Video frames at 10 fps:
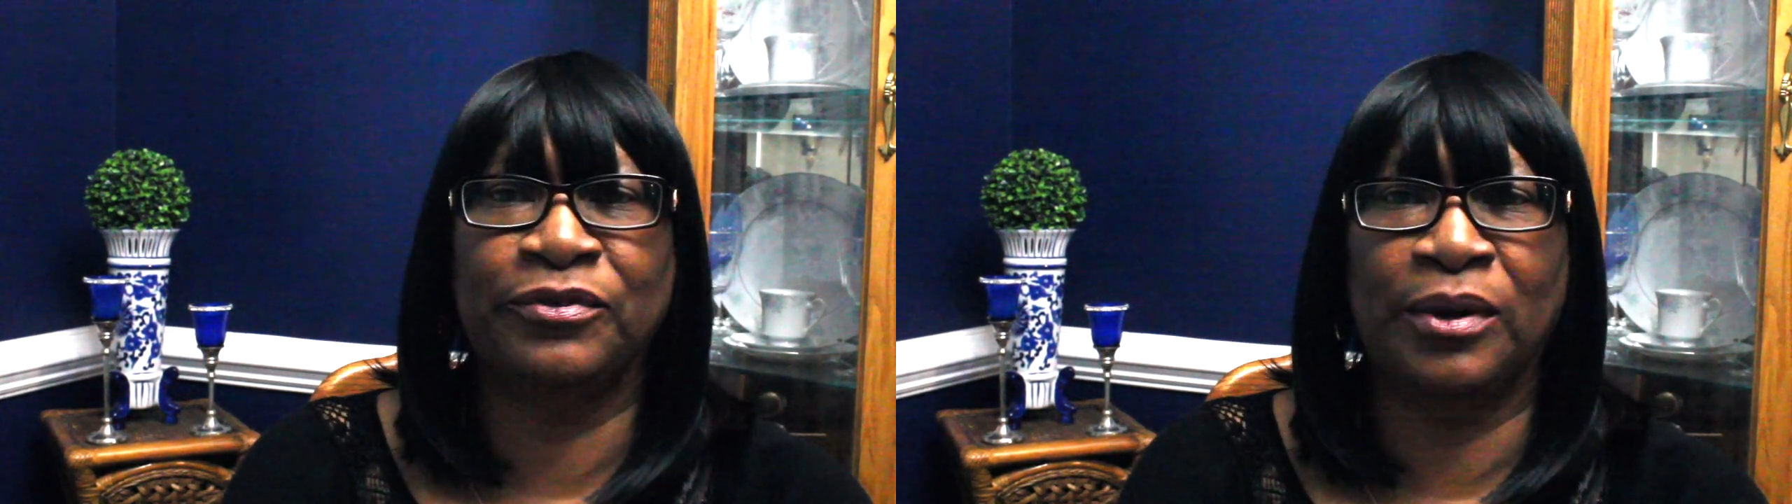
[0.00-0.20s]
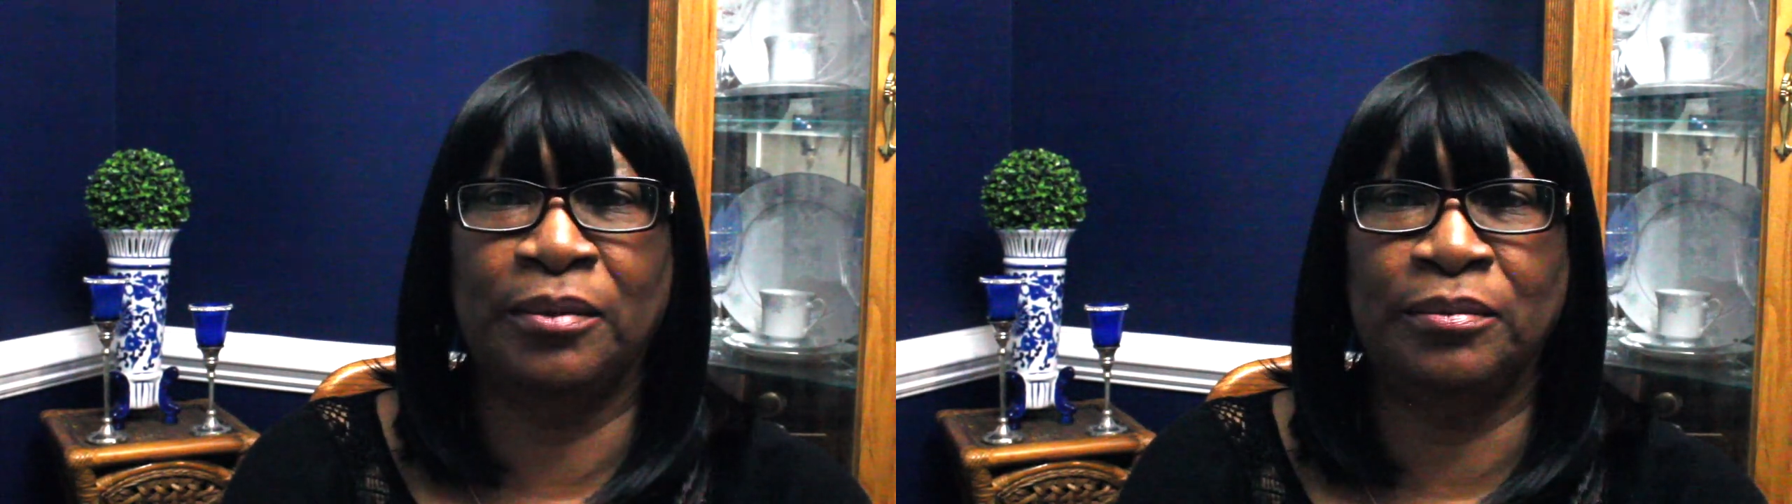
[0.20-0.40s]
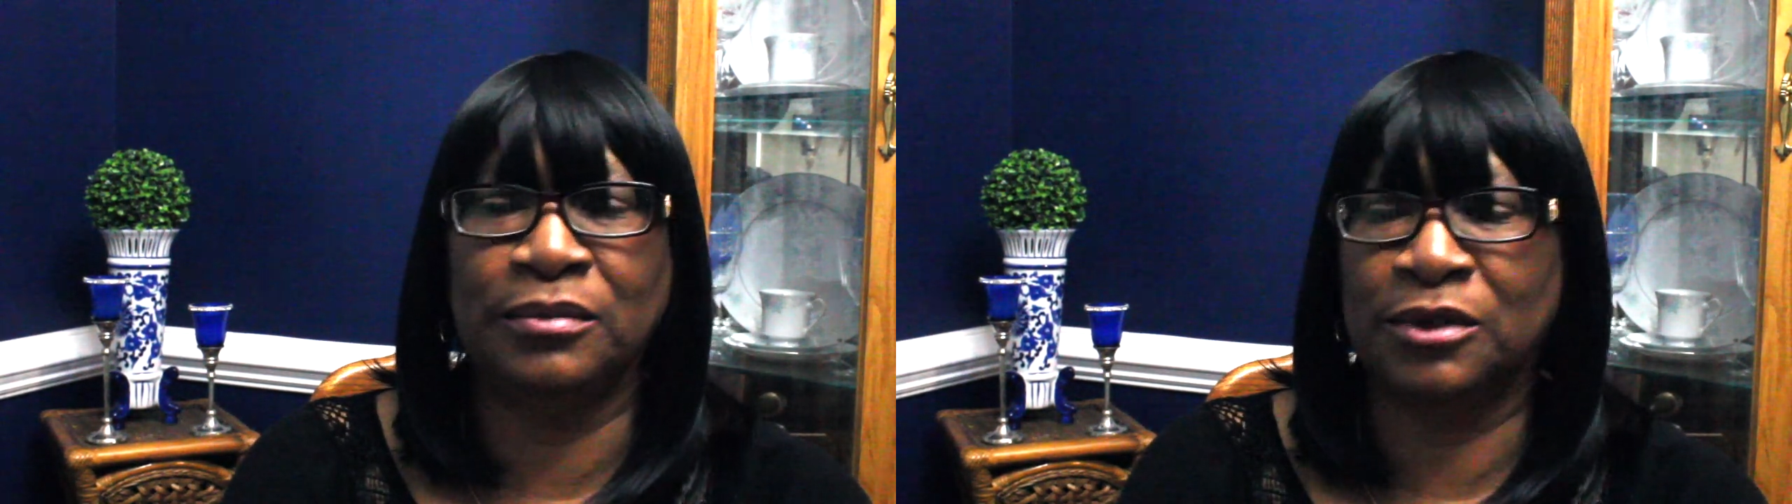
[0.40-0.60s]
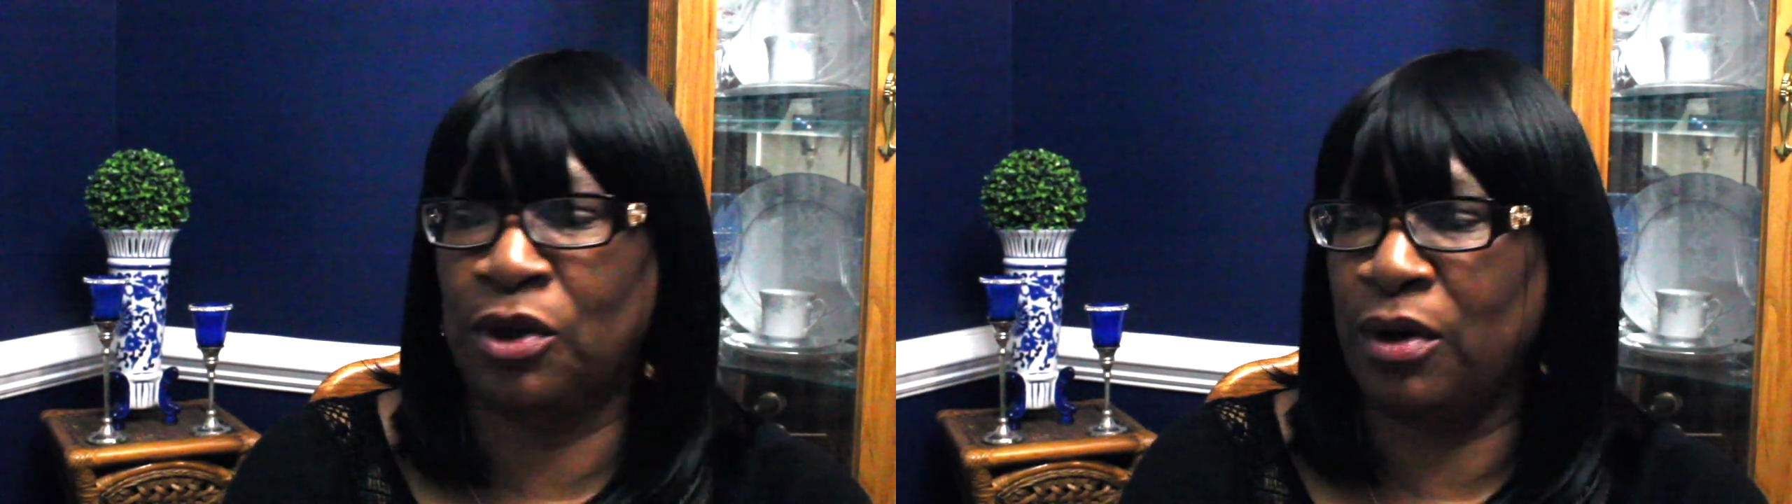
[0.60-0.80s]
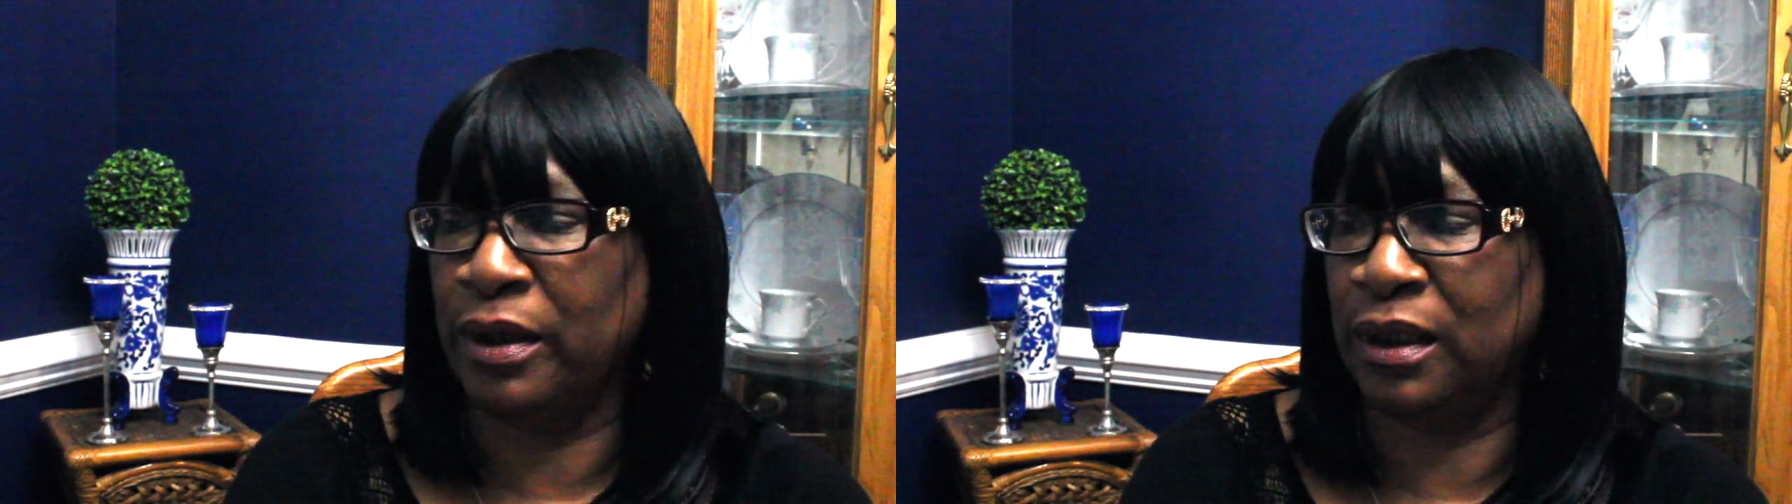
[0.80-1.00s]
from
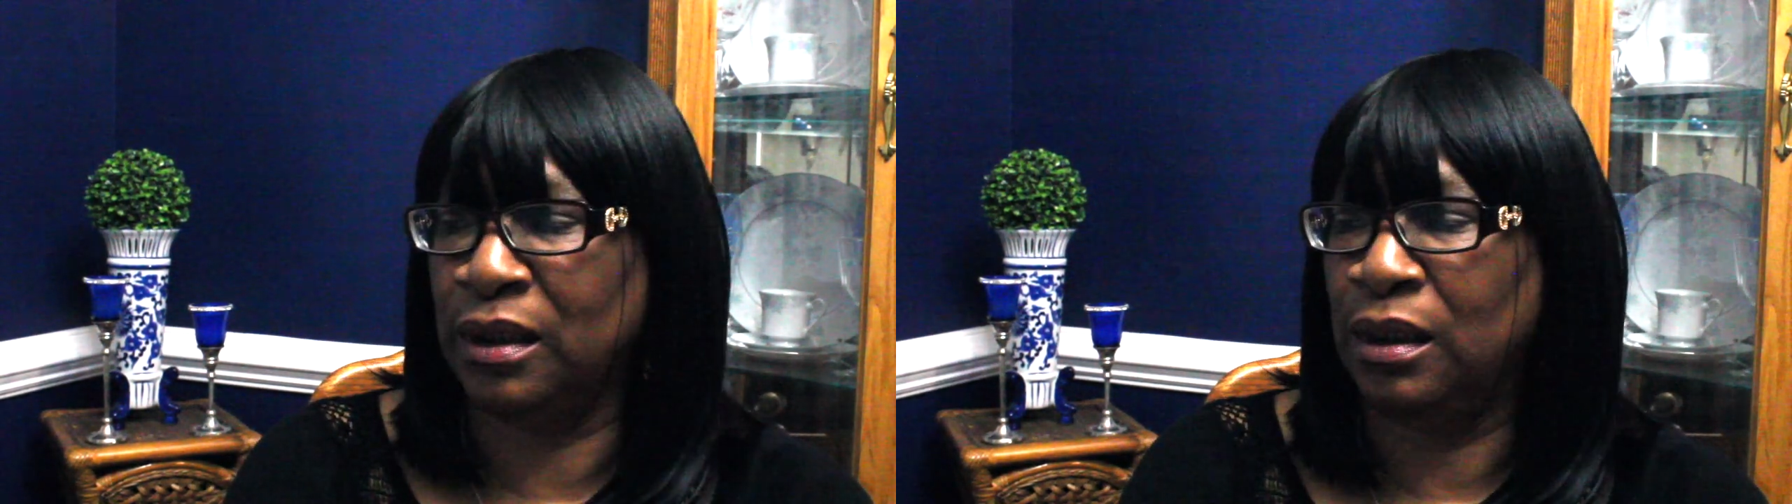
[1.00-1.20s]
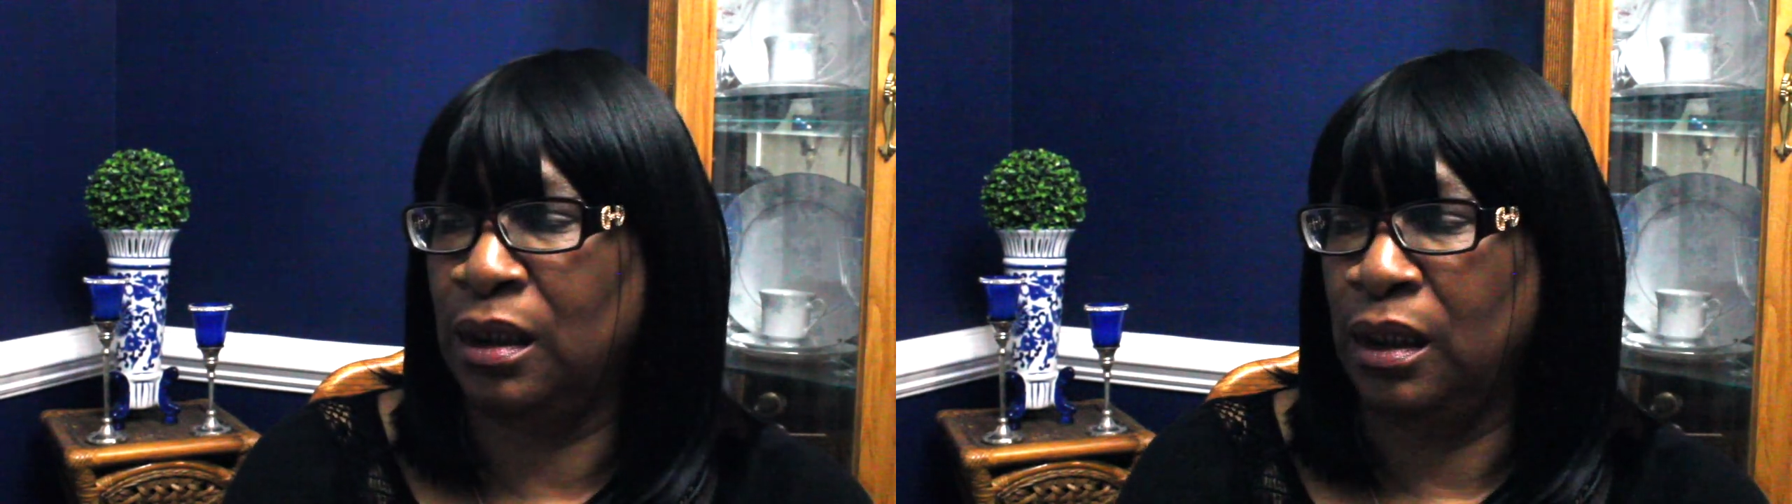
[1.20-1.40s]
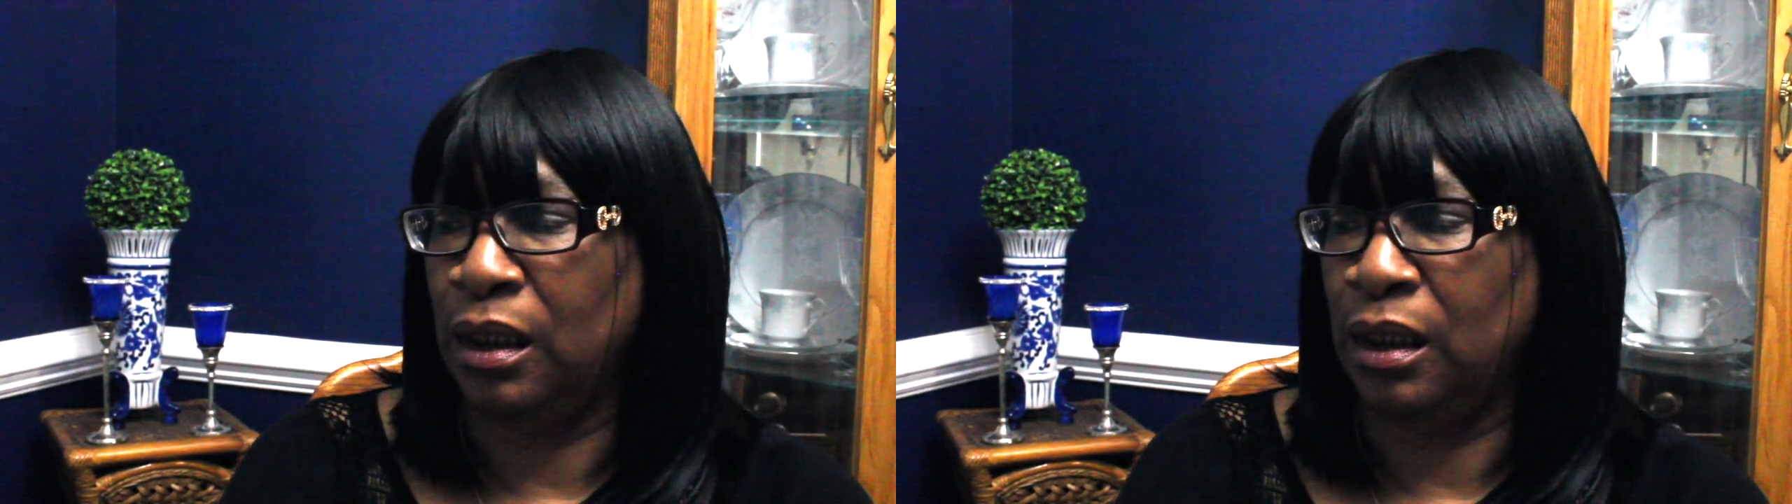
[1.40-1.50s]
Target